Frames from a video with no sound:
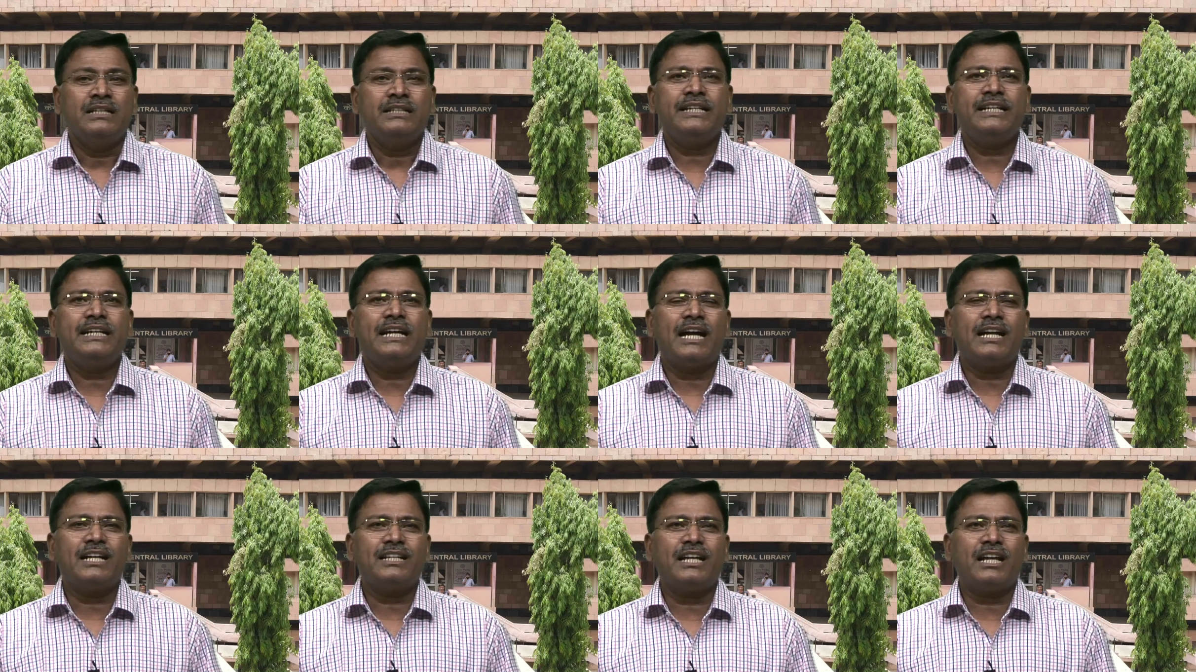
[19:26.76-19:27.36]
The
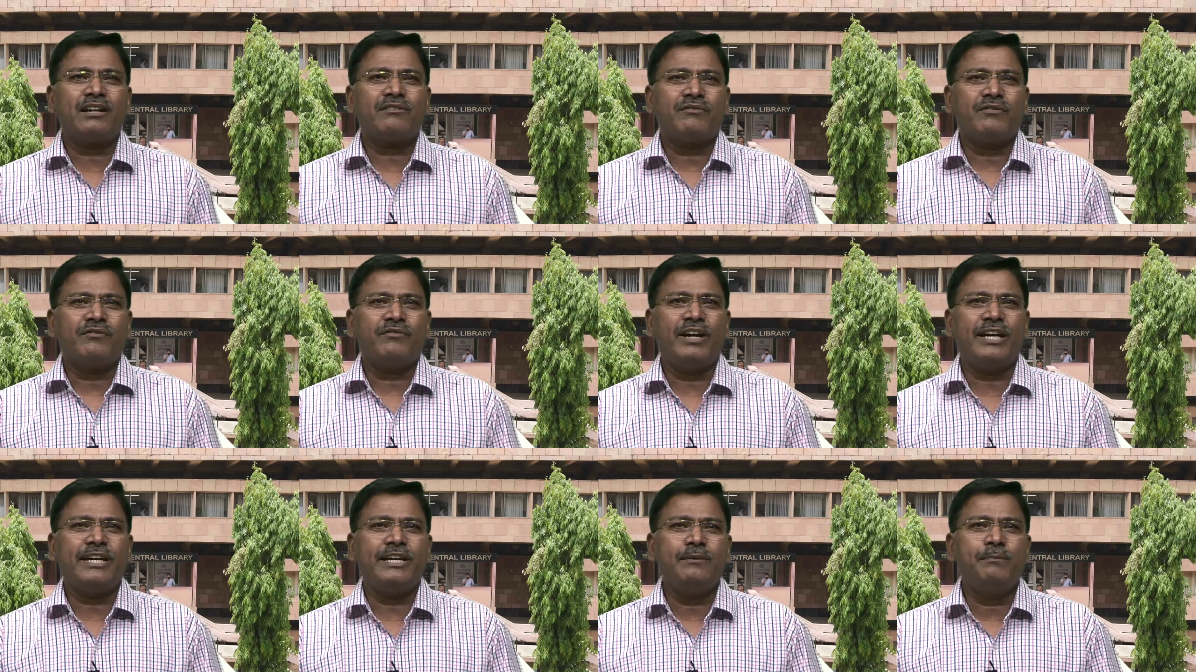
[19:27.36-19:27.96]
another
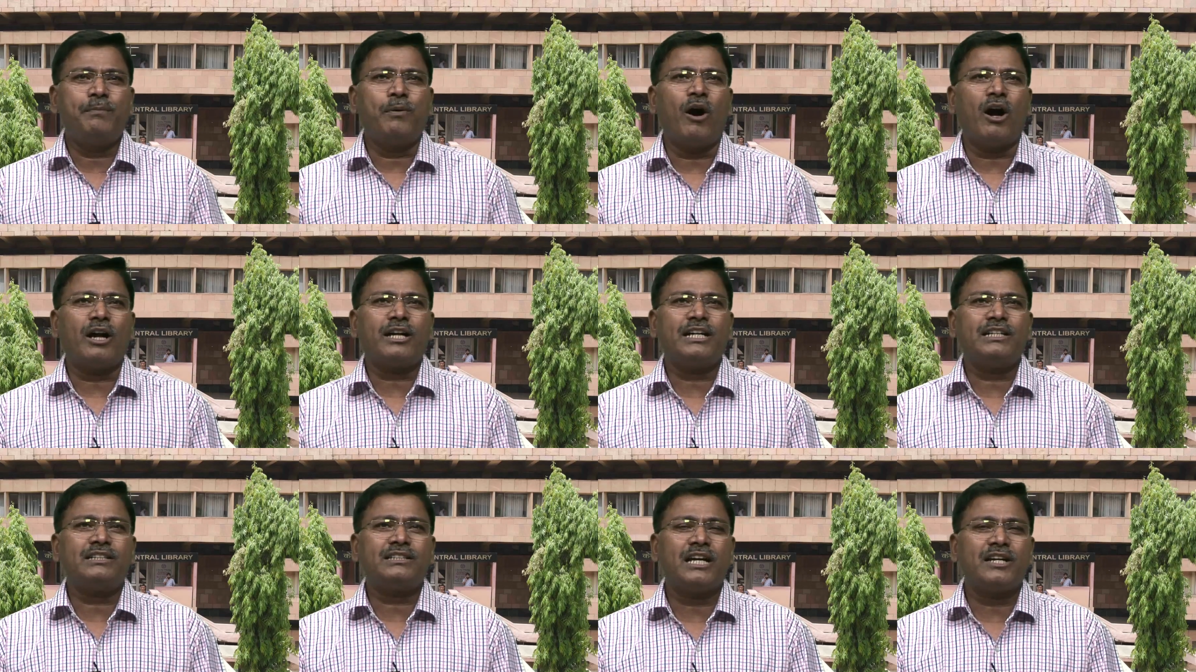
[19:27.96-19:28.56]
very
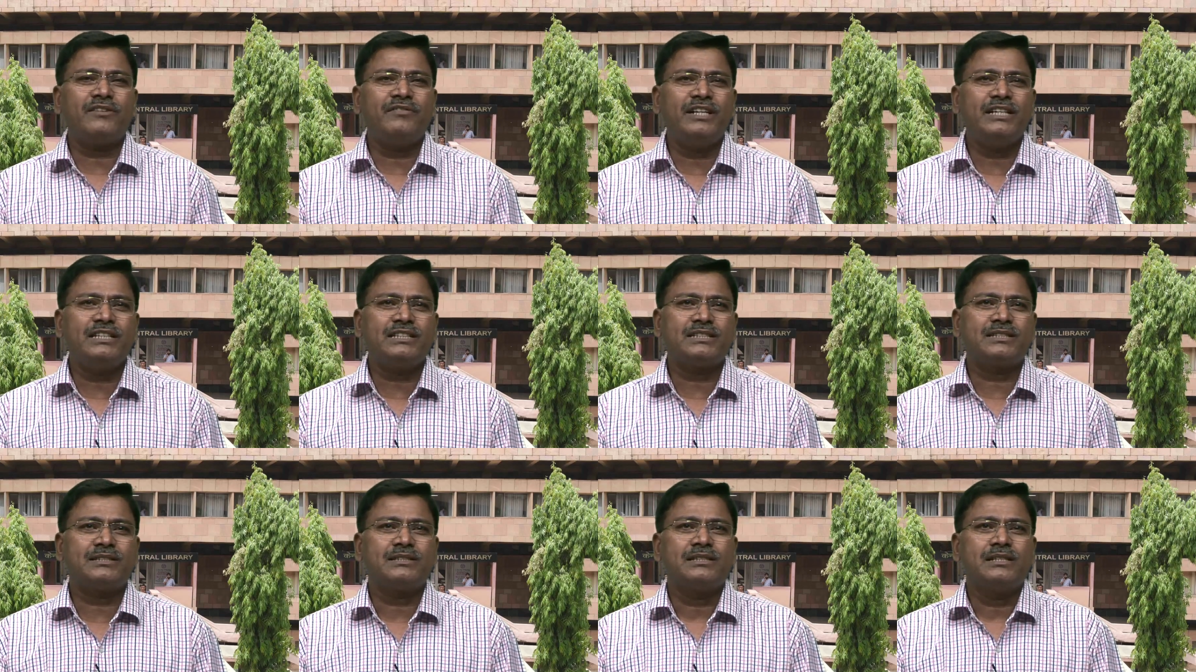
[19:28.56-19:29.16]
important
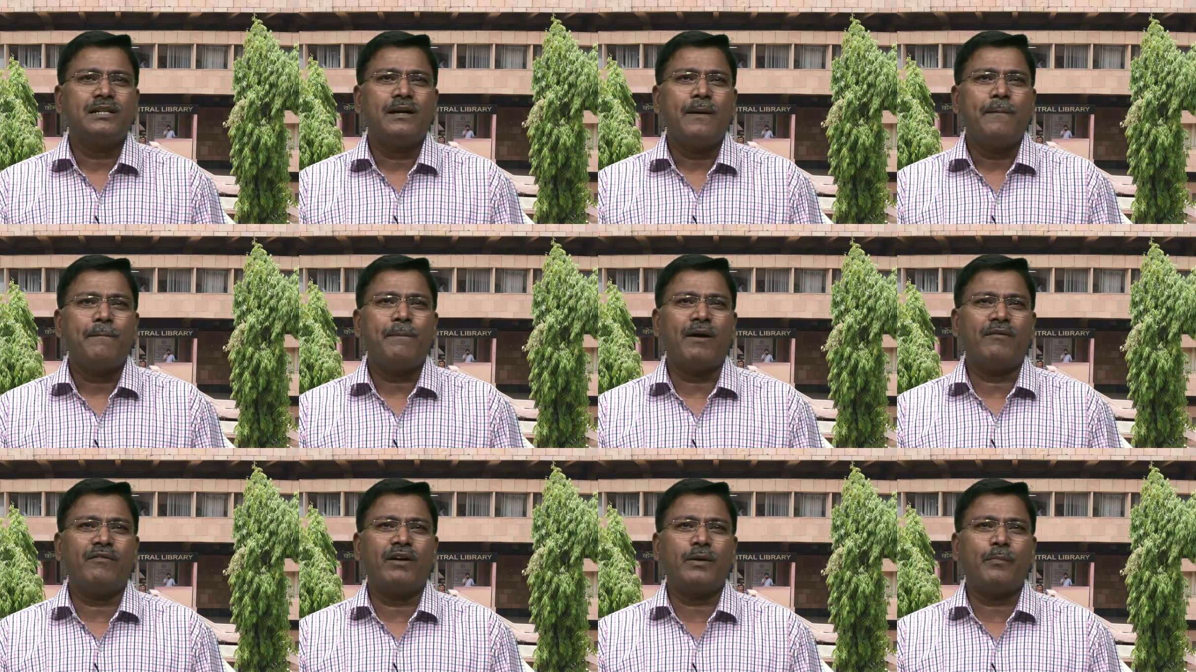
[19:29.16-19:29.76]
service
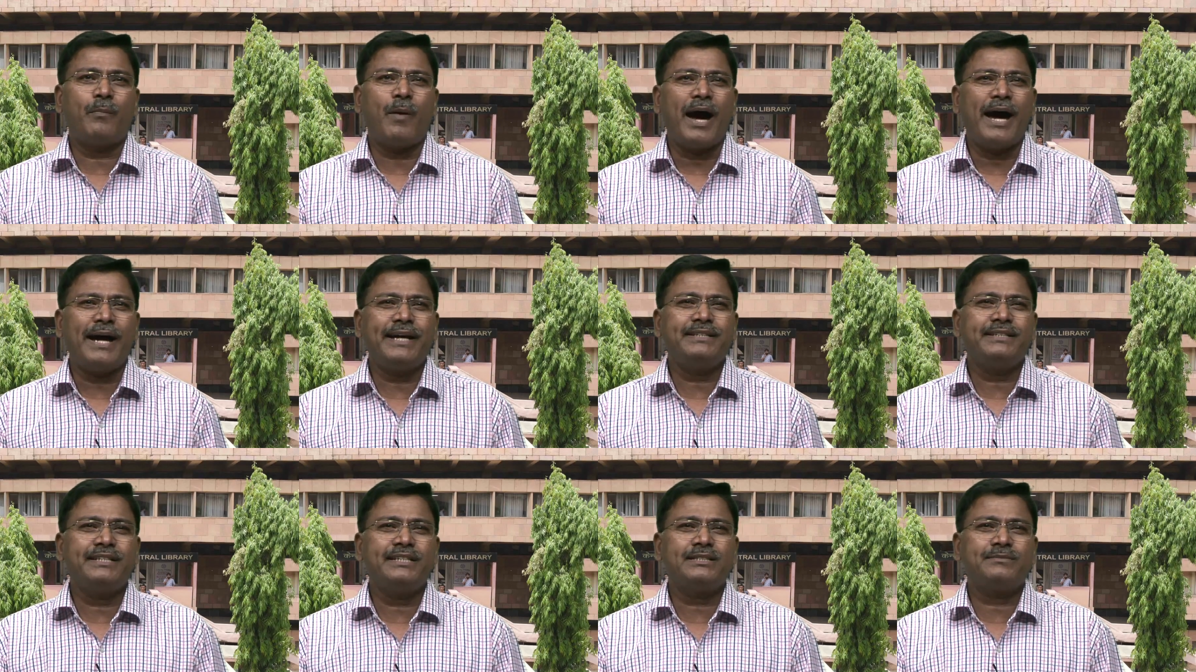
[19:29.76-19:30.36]
powered by
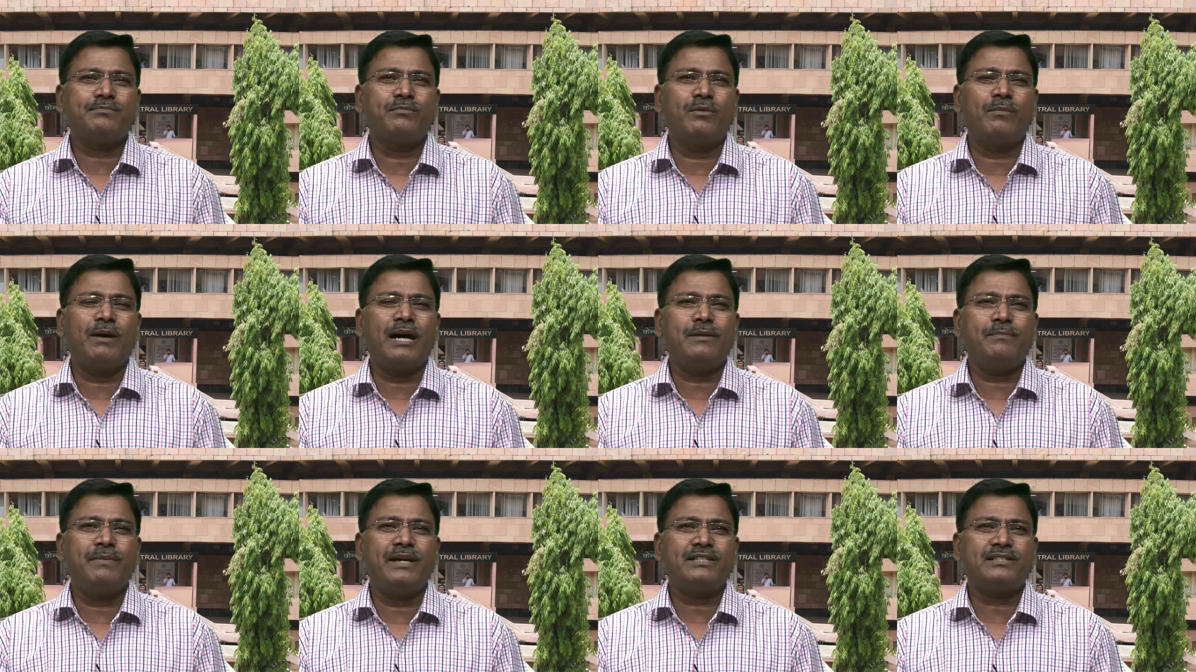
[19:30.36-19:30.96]
this
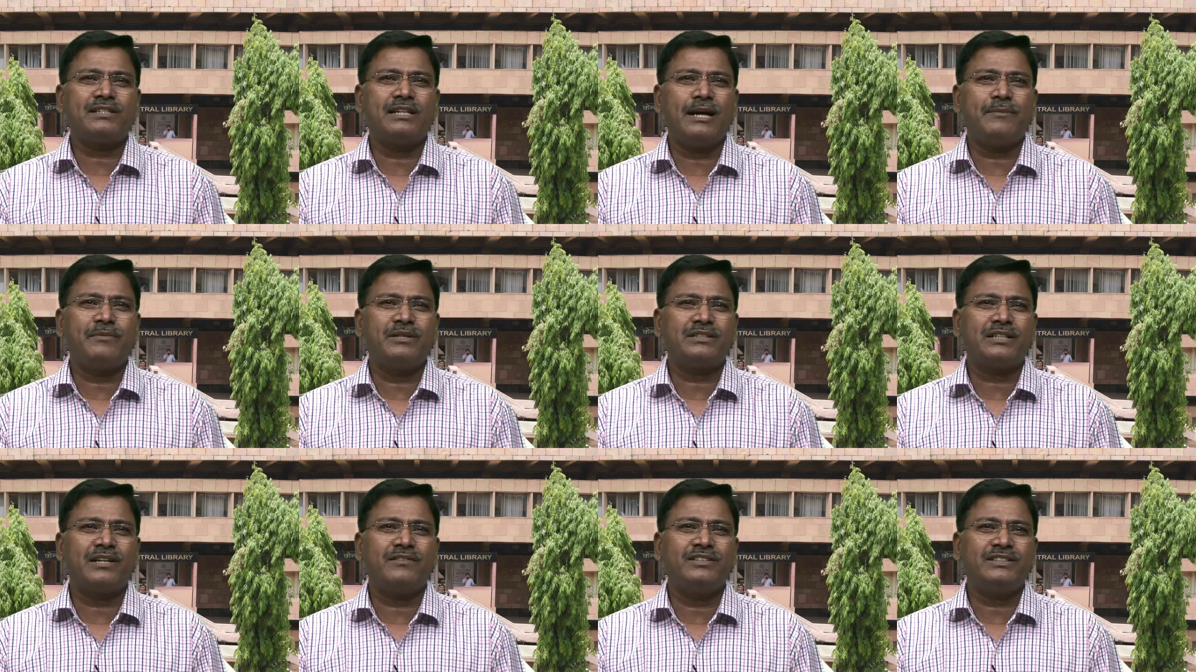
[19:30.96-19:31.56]
mobile based library
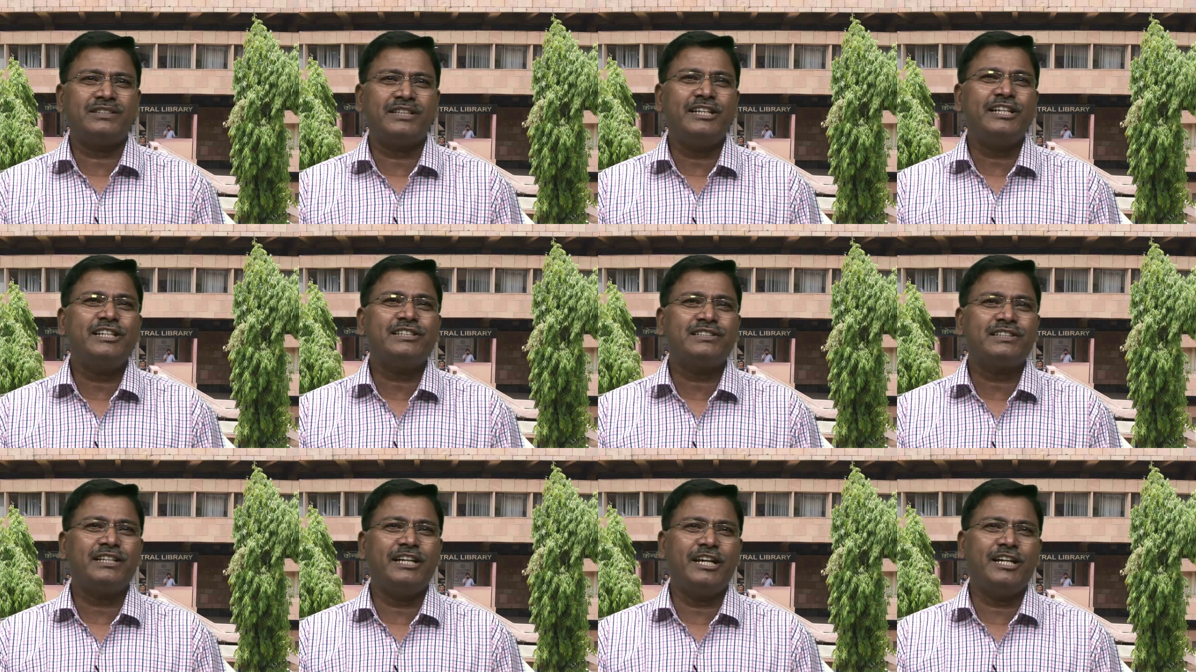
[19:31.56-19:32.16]

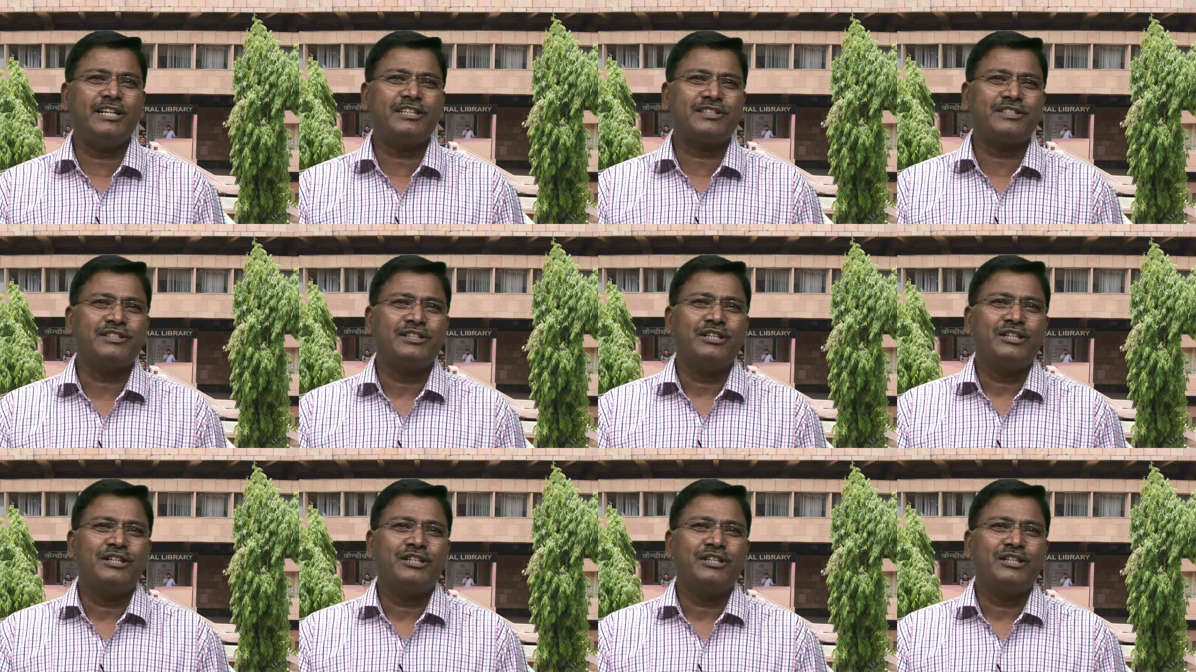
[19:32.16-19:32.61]
services is